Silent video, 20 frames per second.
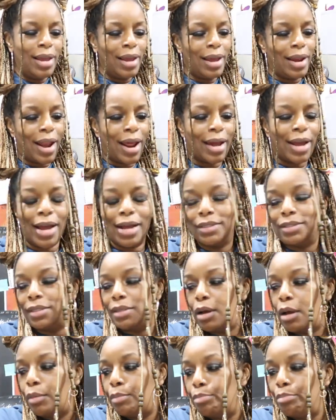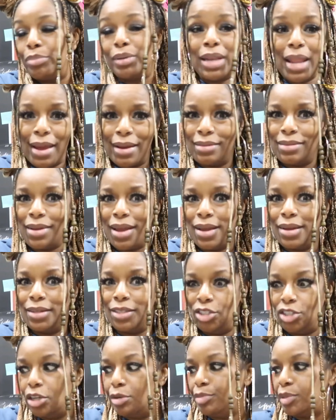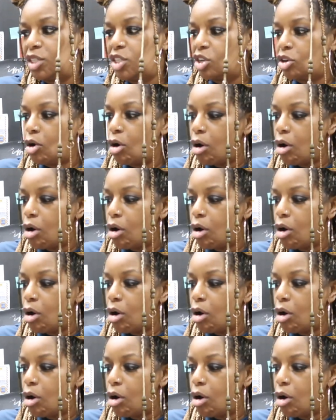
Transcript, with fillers: And I got some plantain chips in the